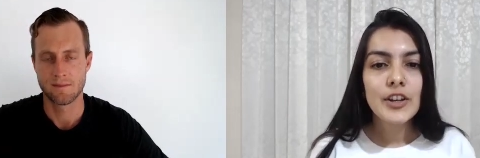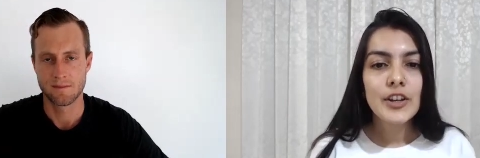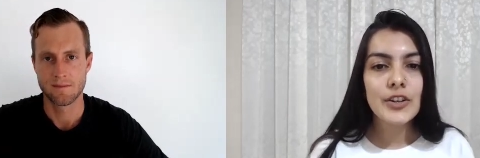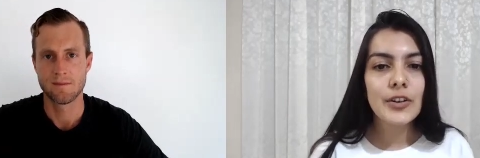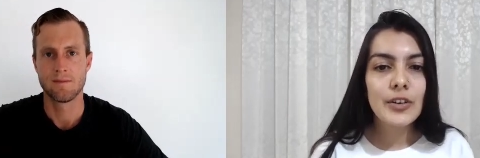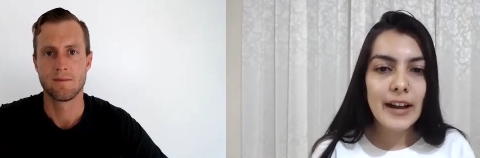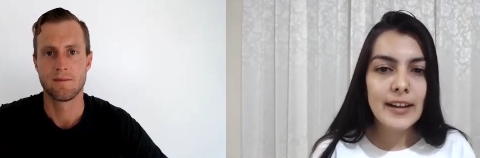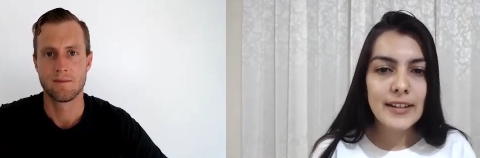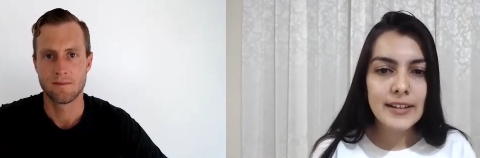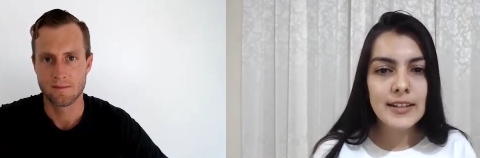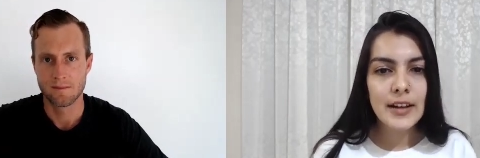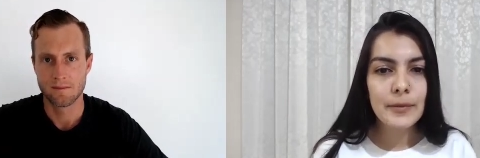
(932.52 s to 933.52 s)
Speaker 1: So
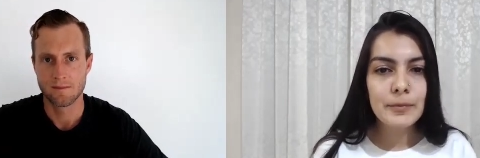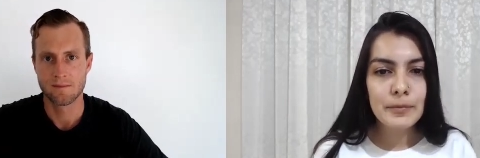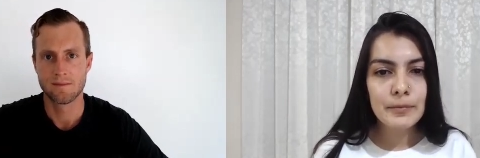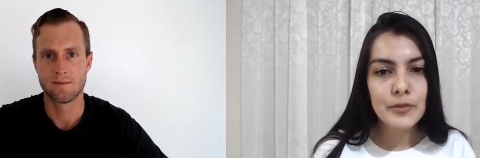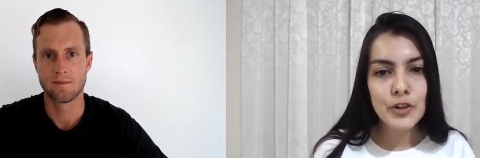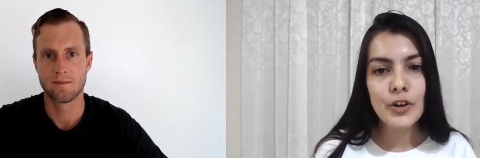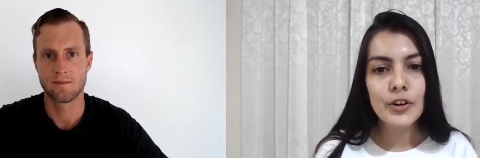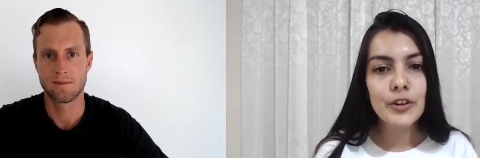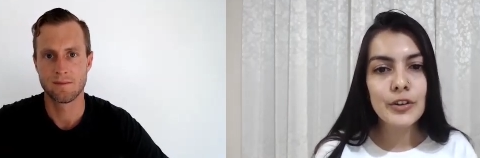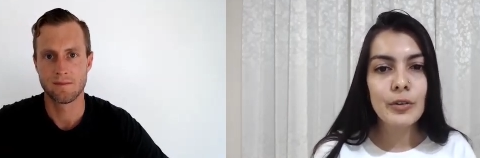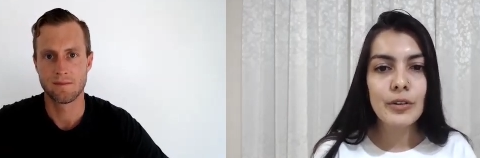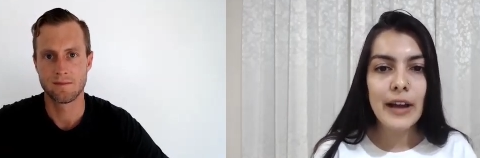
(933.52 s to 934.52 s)
as I'm sure
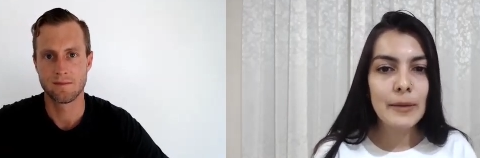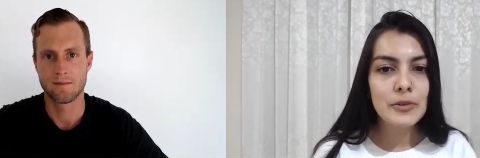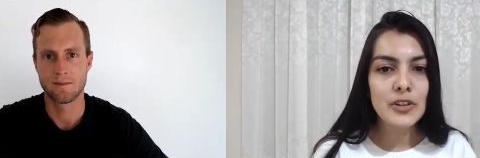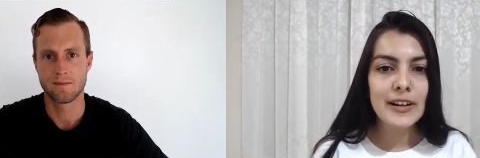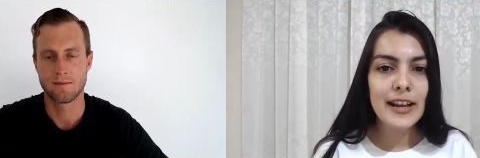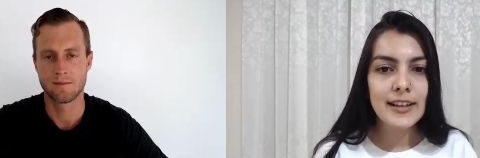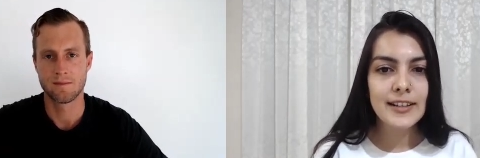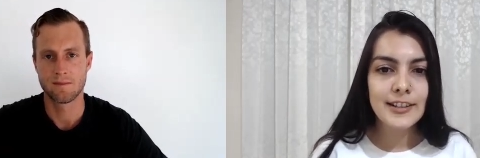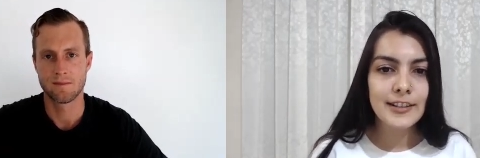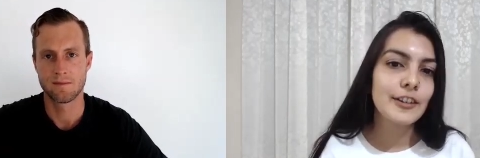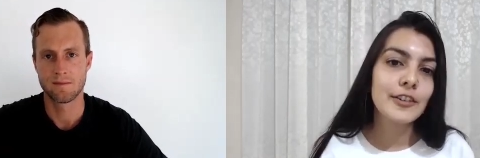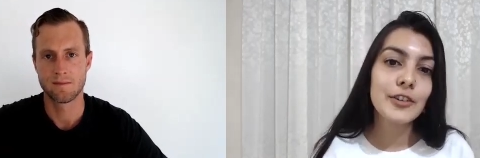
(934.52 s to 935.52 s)
you know, Amazon
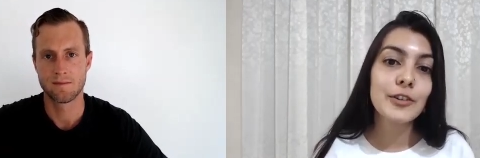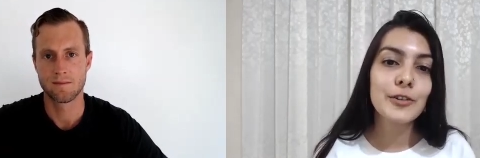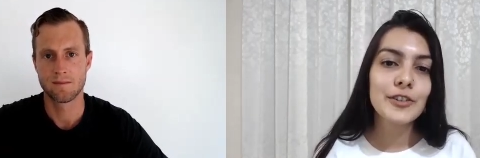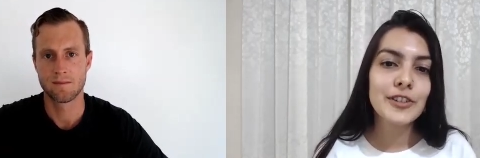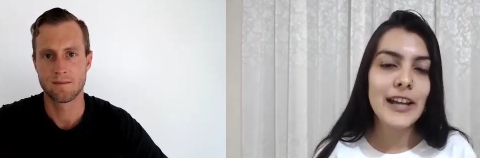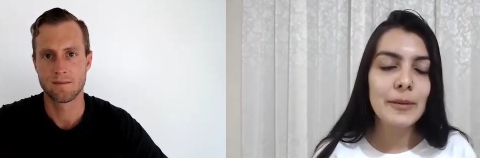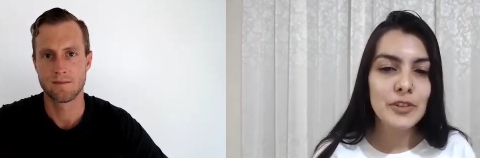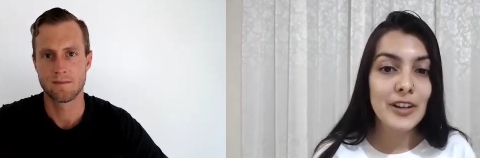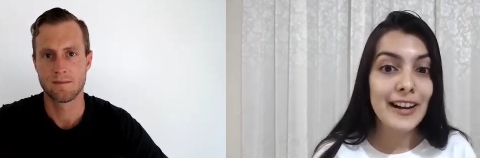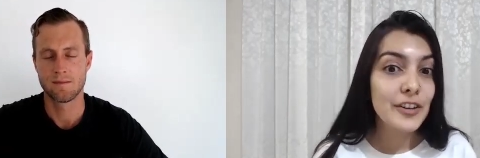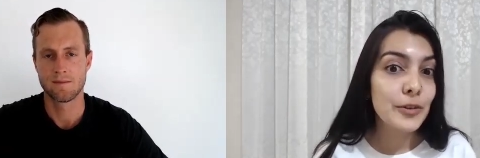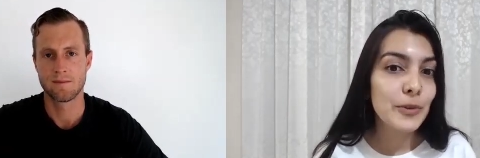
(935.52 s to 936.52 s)
has uh, introduced
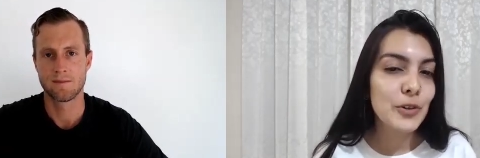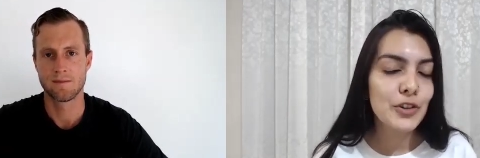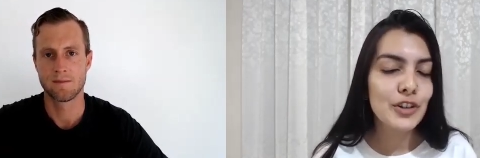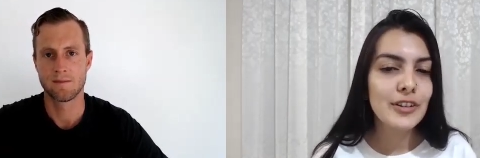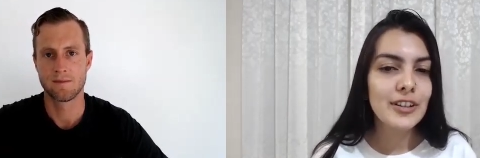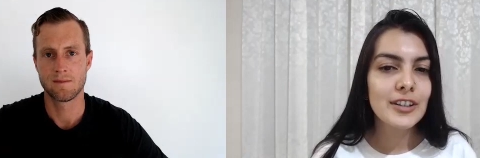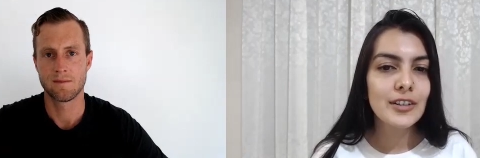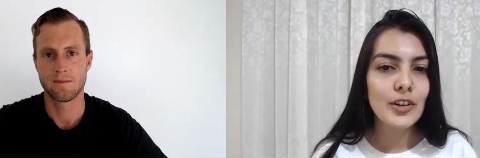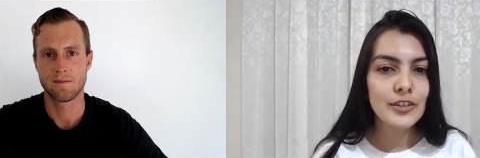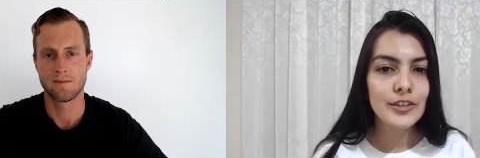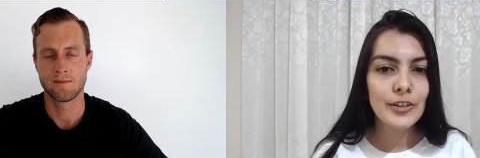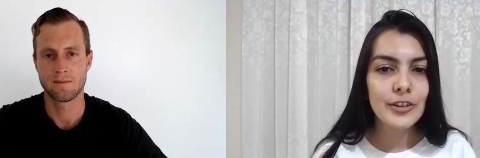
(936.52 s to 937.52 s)
Amazon Attribution
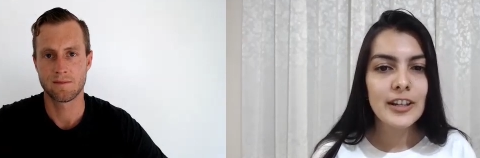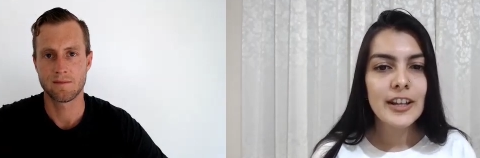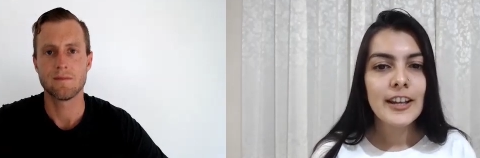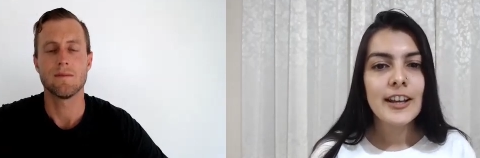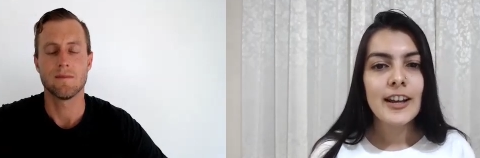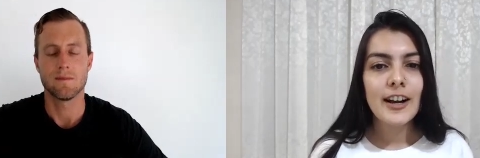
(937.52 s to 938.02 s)
Console,